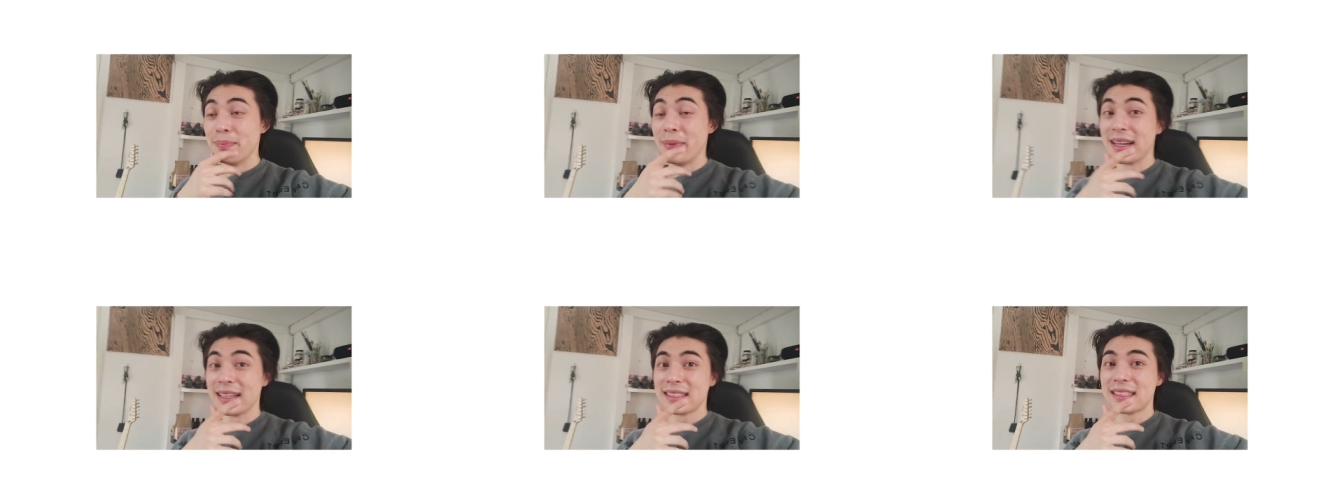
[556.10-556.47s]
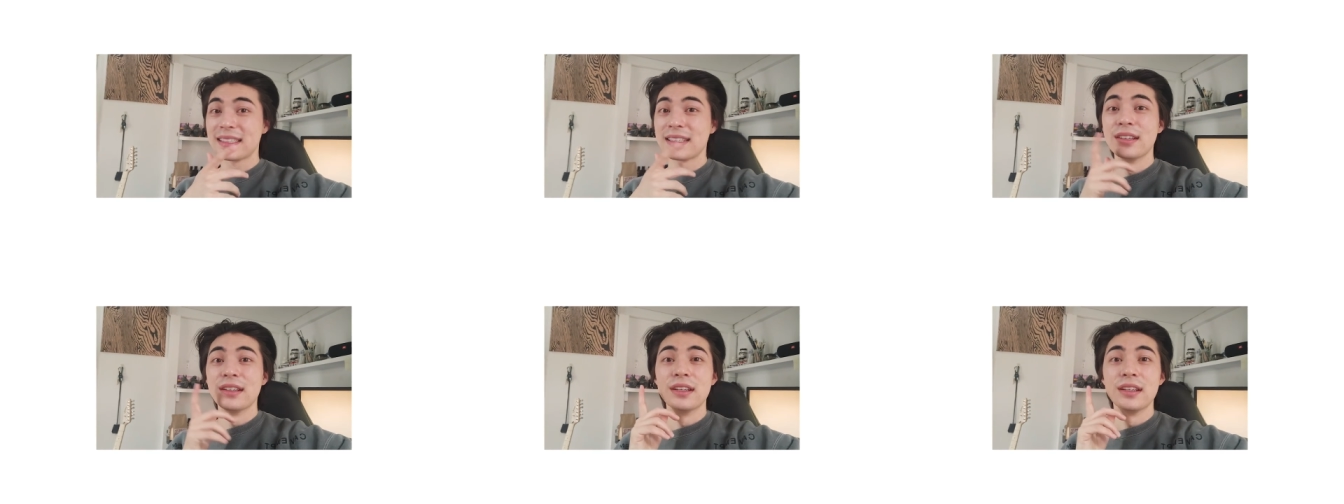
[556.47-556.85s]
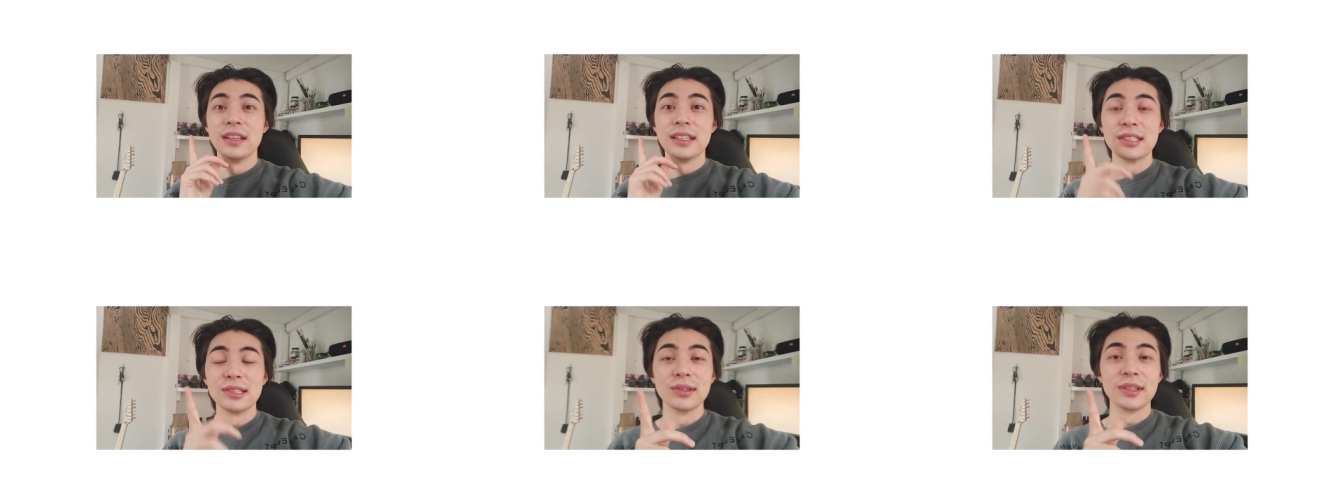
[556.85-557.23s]
But
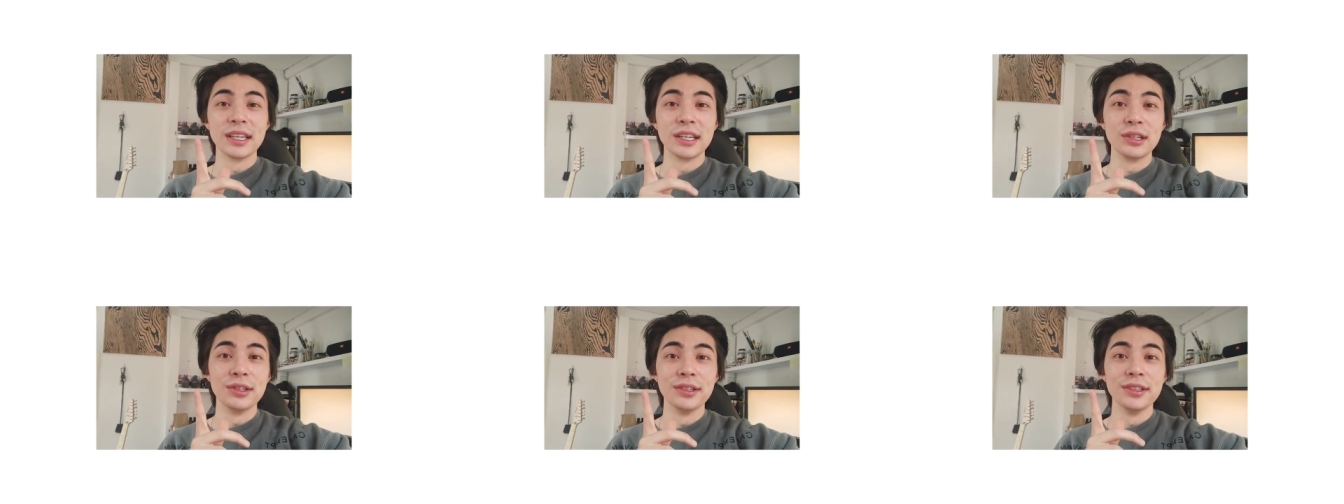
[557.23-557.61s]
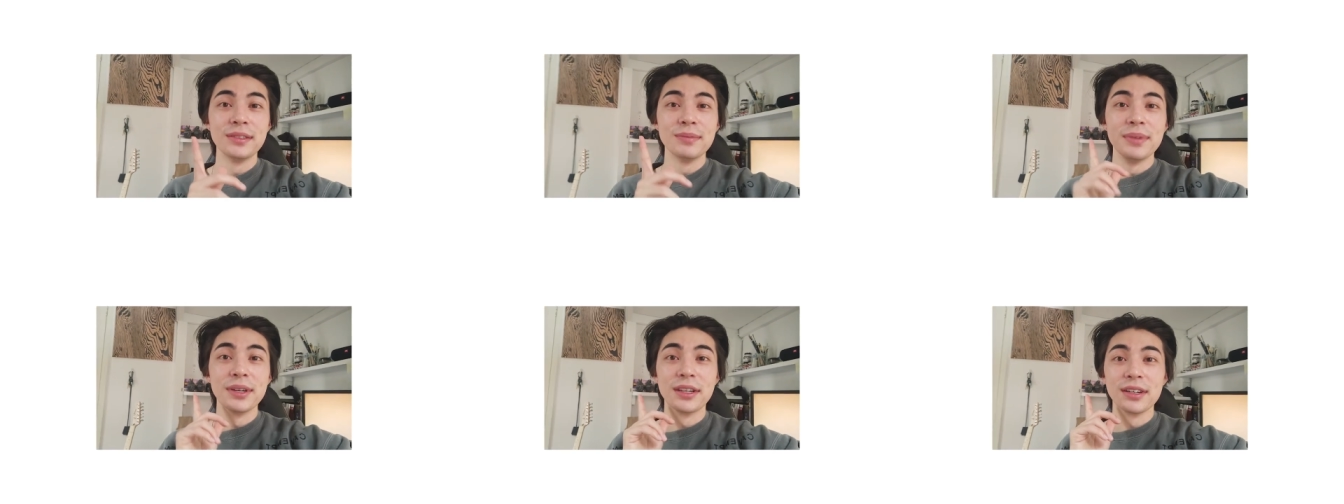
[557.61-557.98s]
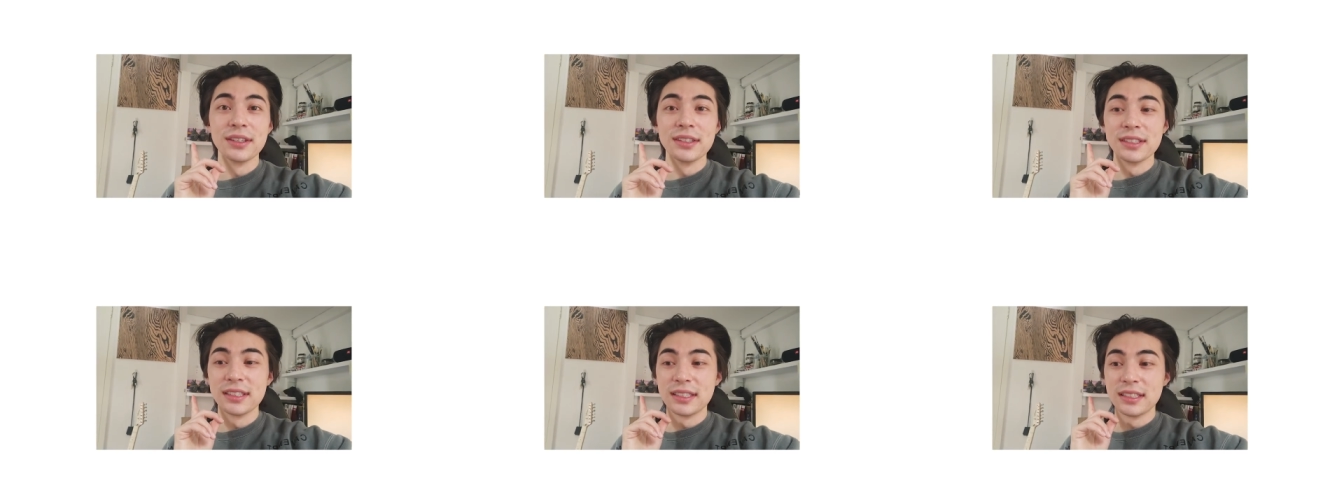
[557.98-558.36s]
it's looking good
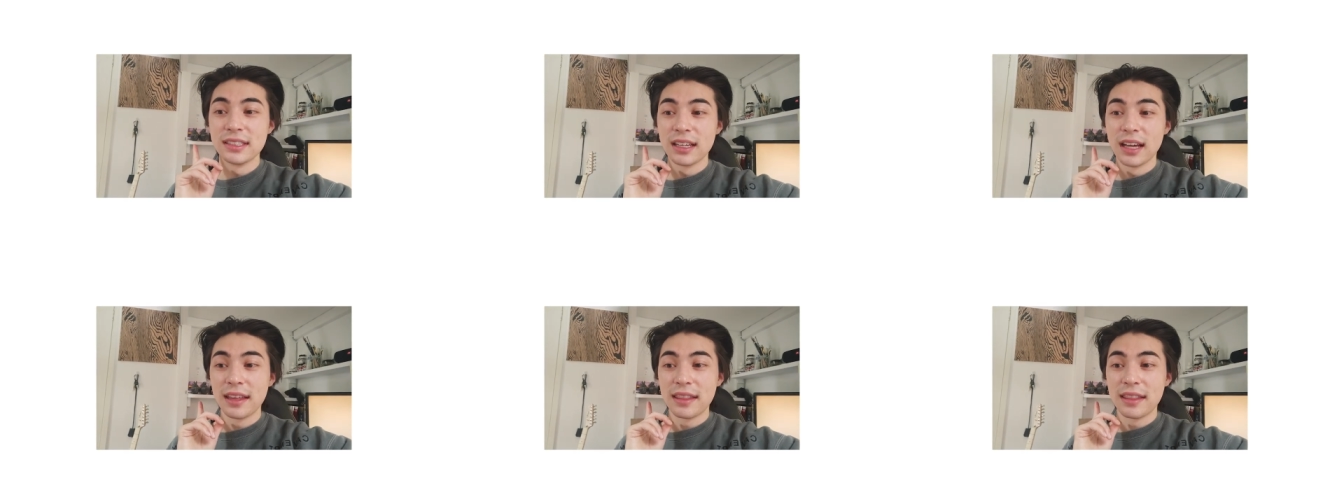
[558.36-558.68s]
because